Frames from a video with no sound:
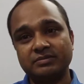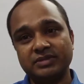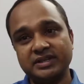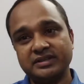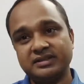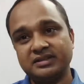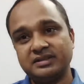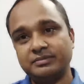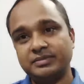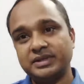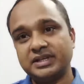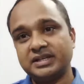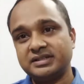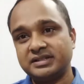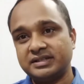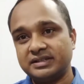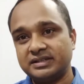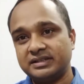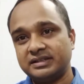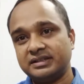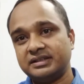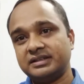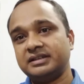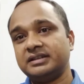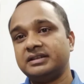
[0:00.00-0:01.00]
by the bat
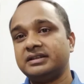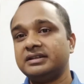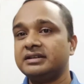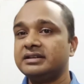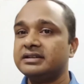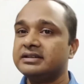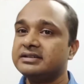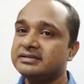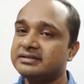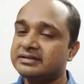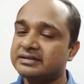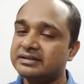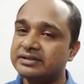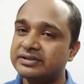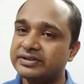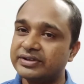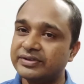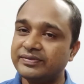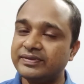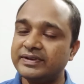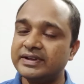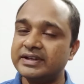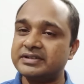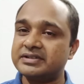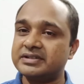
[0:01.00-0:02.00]
is
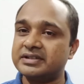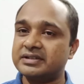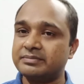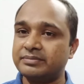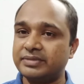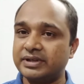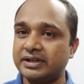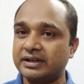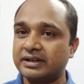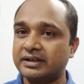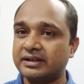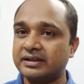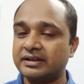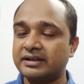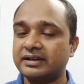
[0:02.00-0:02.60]
reflected back.